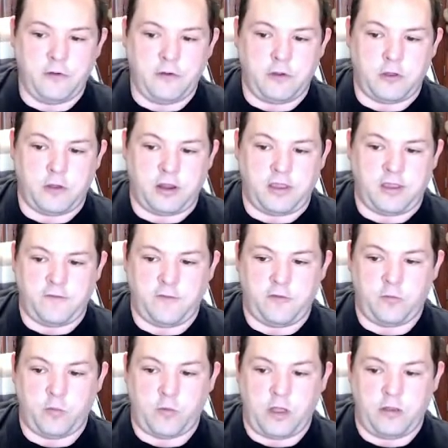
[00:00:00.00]
on a given
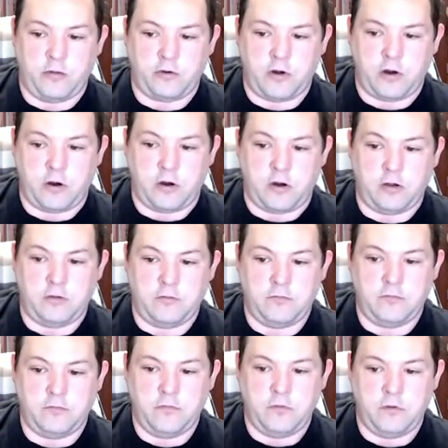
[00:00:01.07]
wildcard.
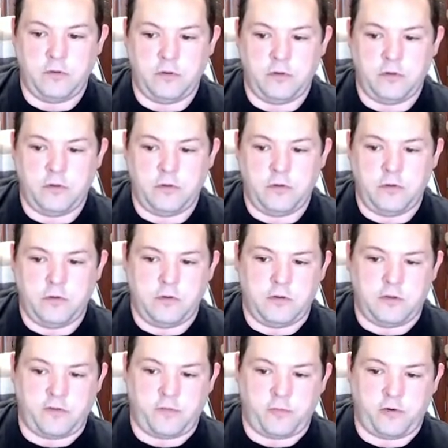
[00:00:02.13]

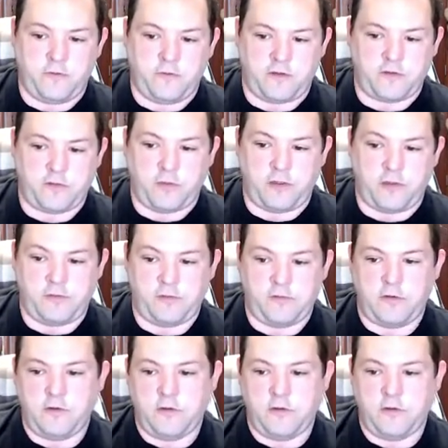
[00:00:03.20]
It's prefix-based.